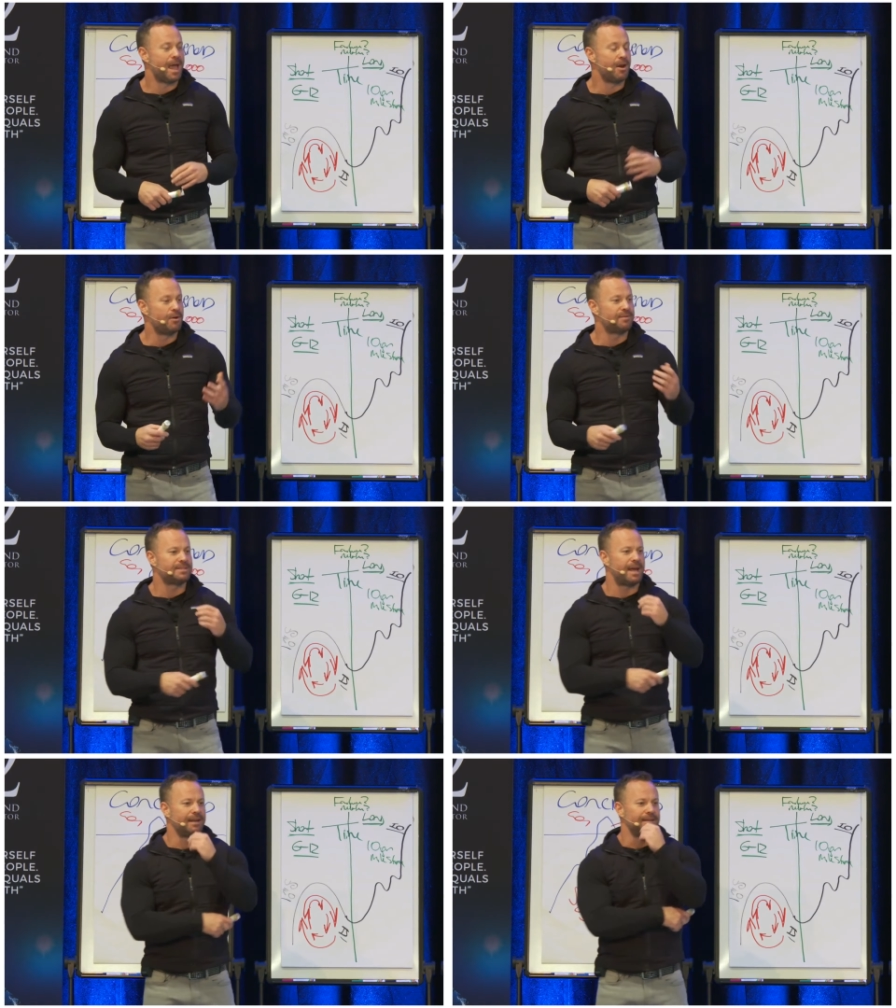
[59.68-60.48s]
And all of a
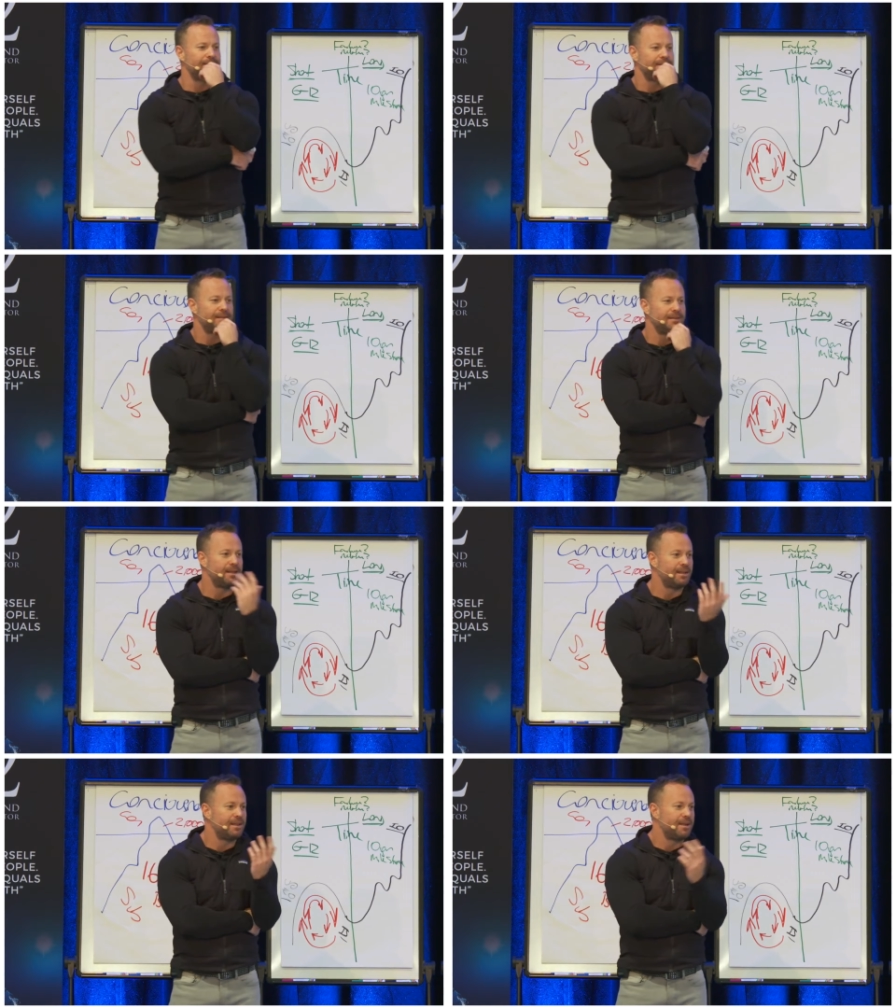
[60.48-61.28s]
sudden,
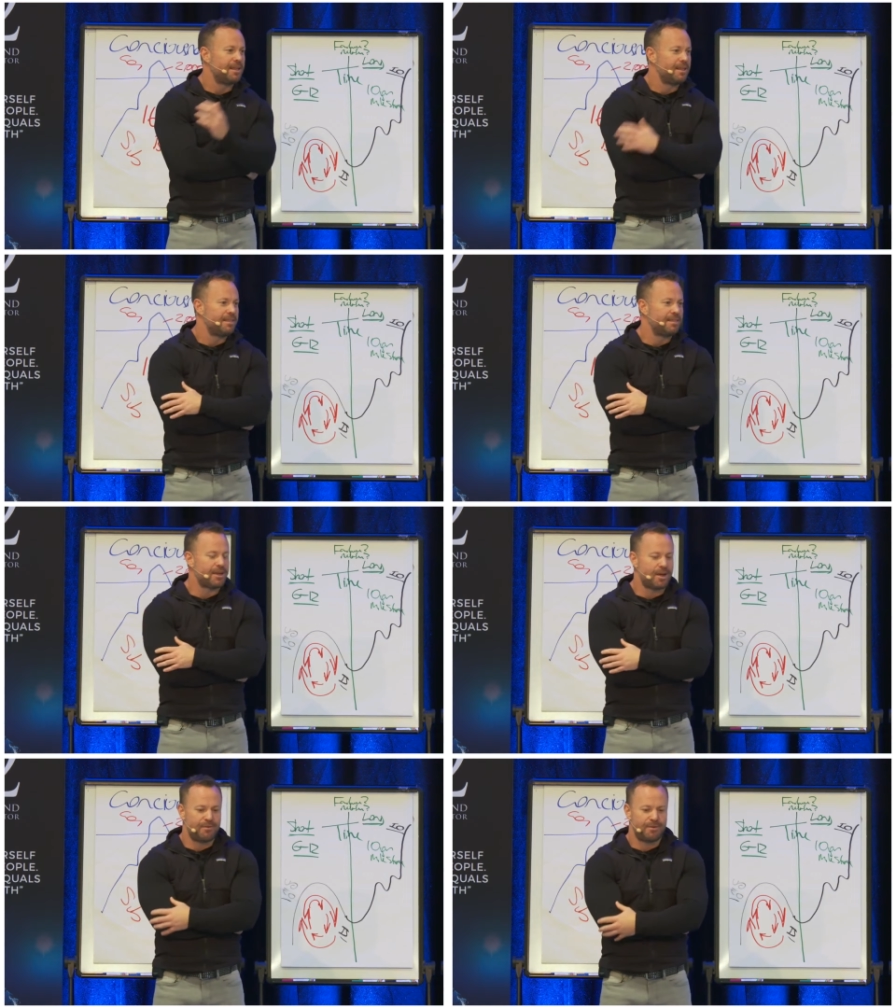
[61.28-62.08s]
they go